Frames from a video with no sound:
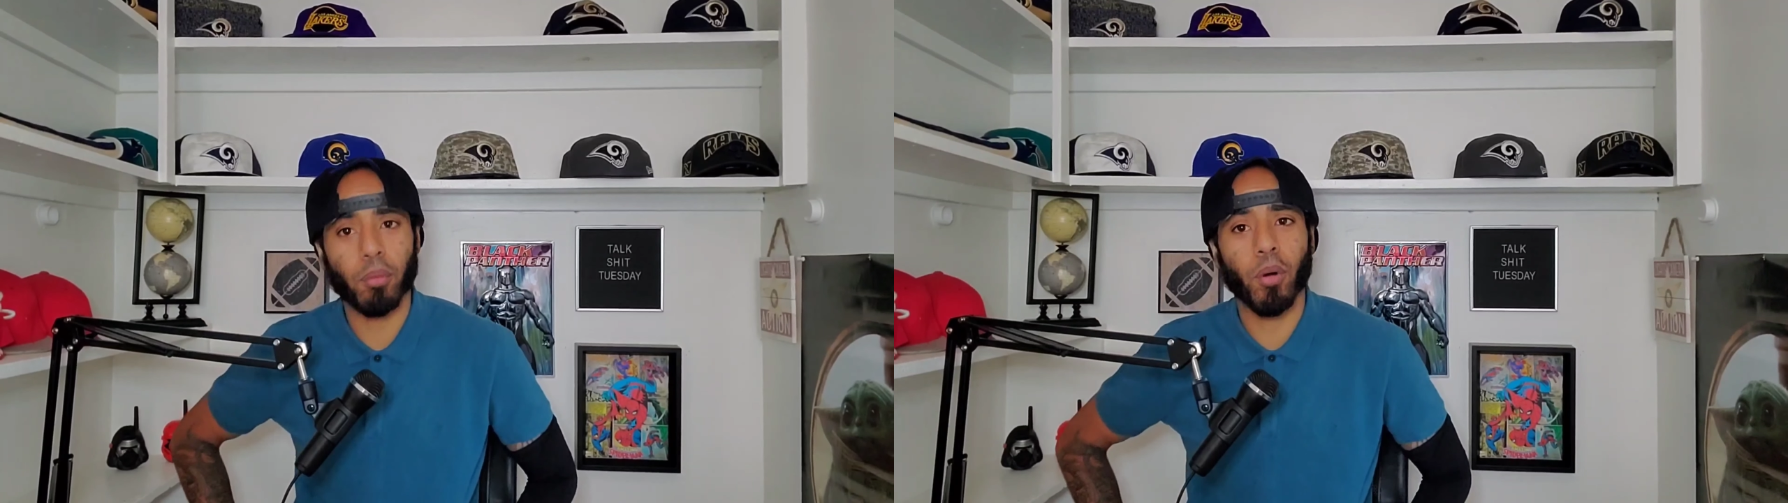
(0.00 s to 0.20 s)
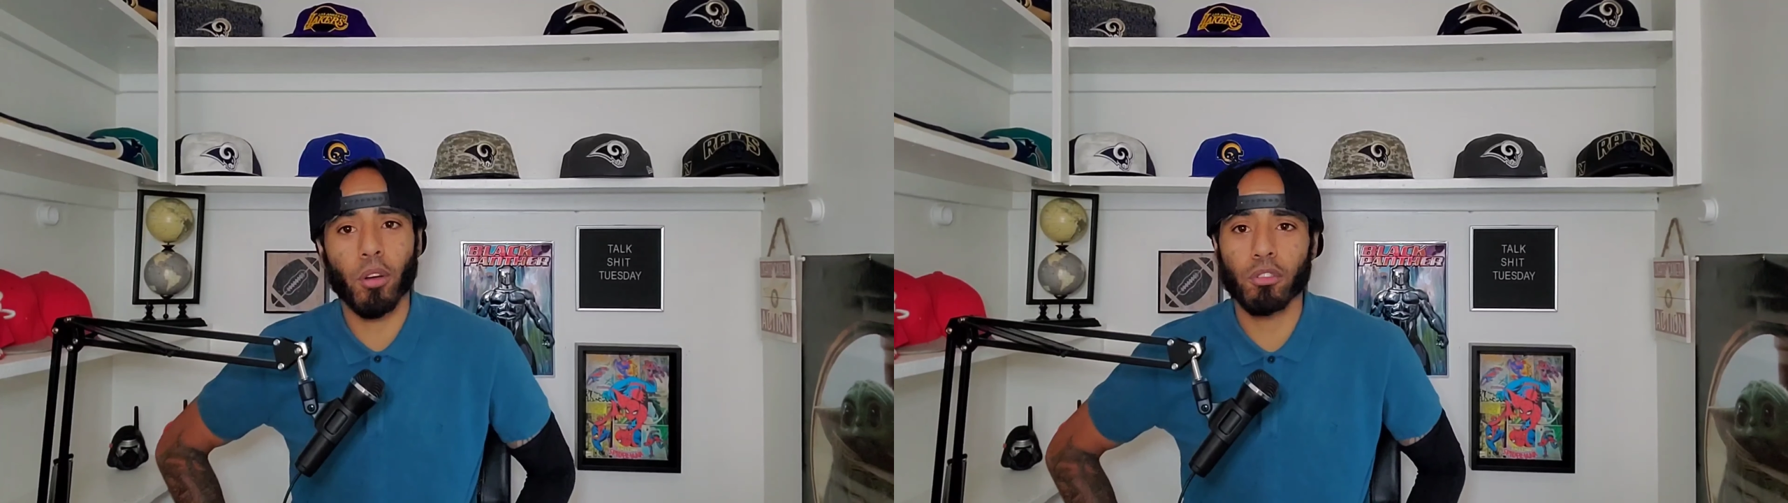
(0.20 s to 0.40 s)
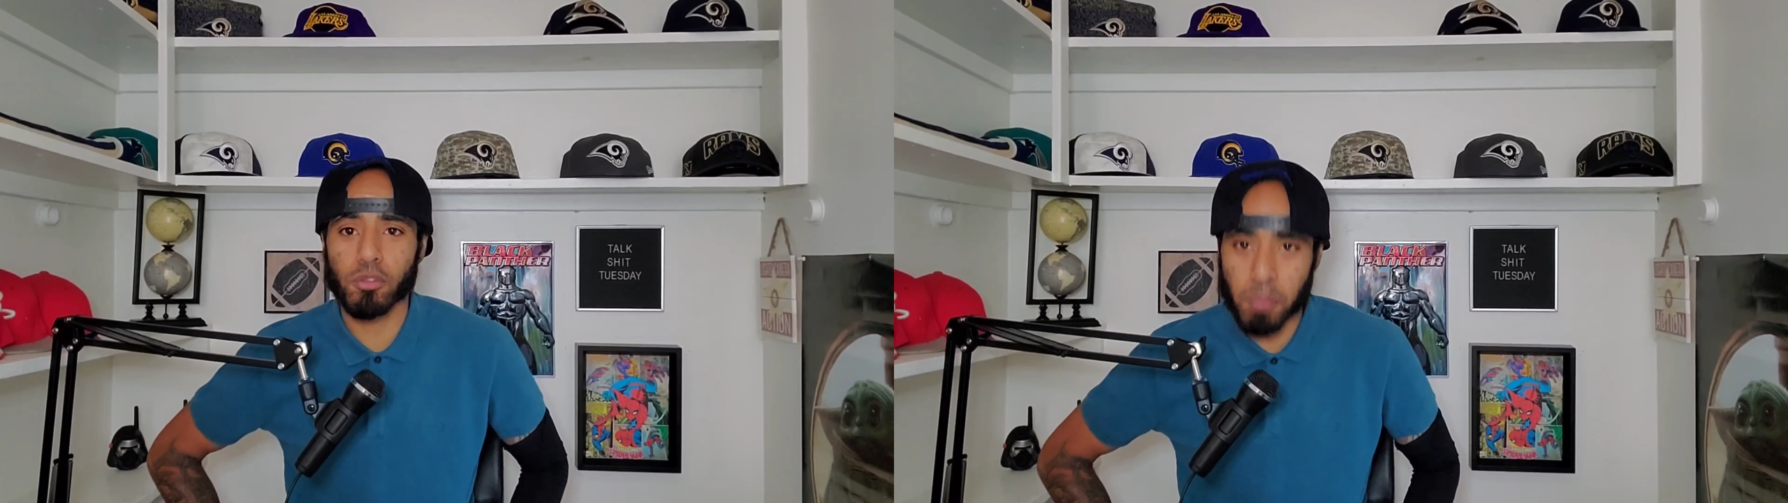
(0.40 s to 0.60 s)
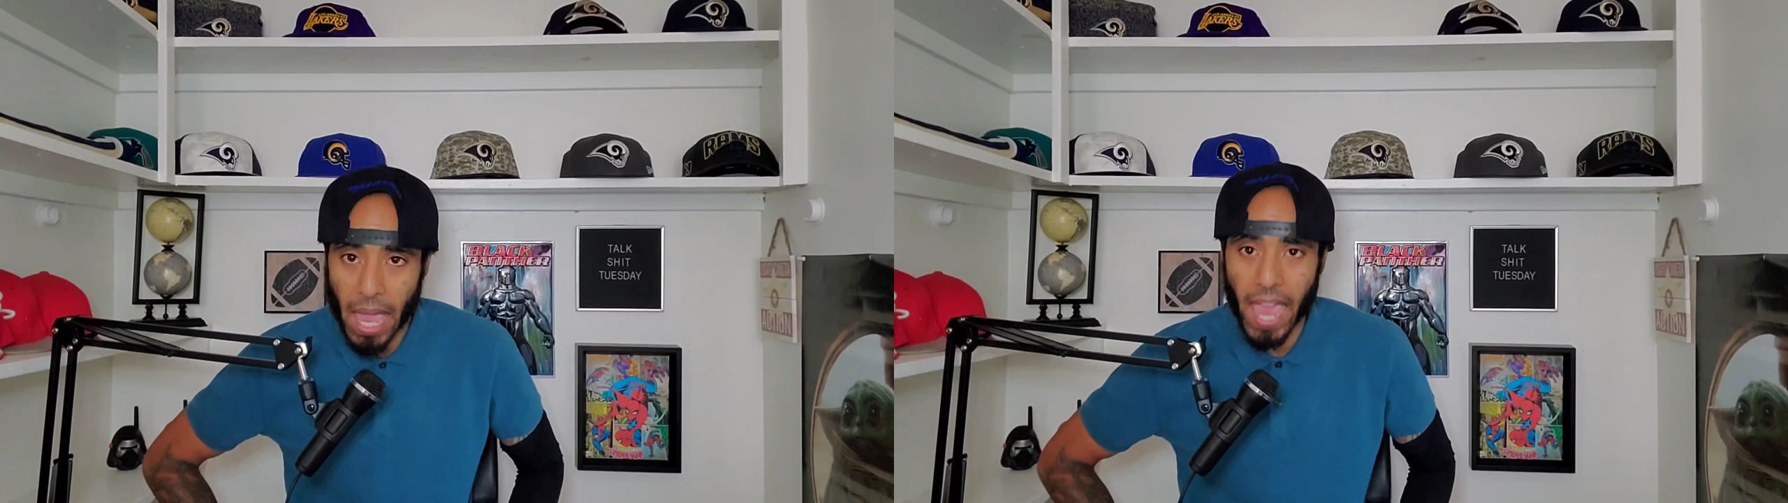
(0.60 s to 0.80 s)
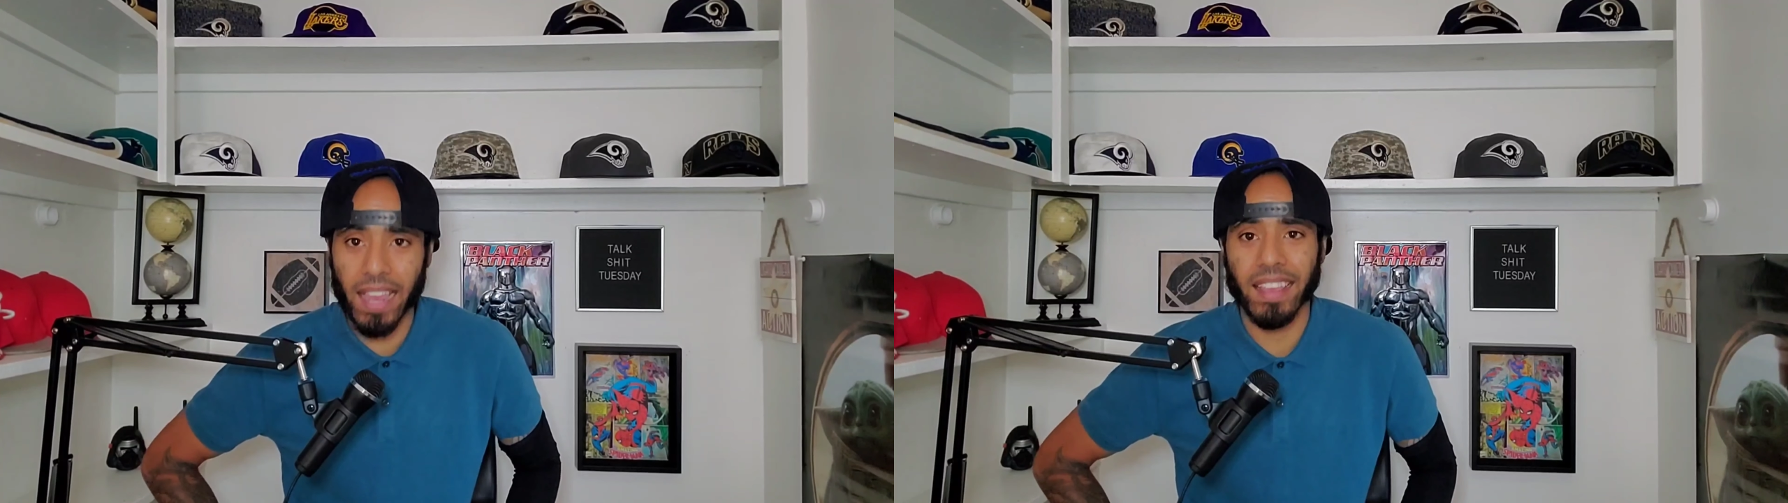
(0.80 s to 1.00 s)
rows
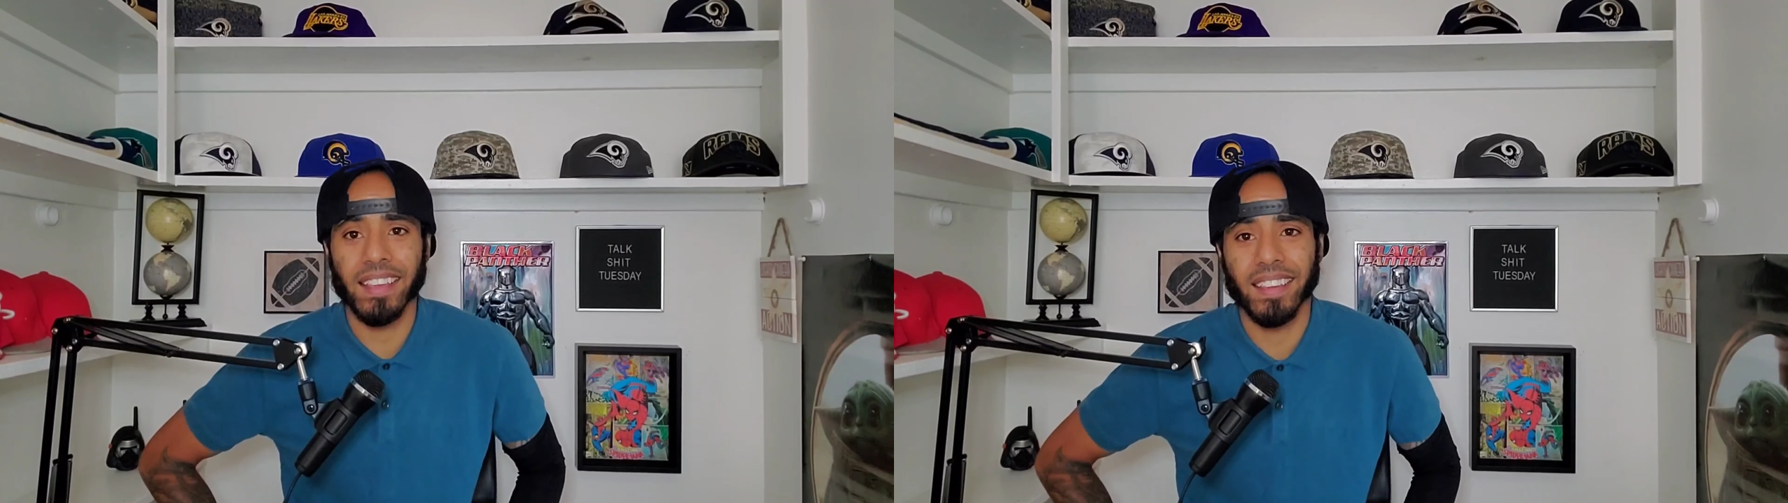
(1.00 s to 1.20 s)
back.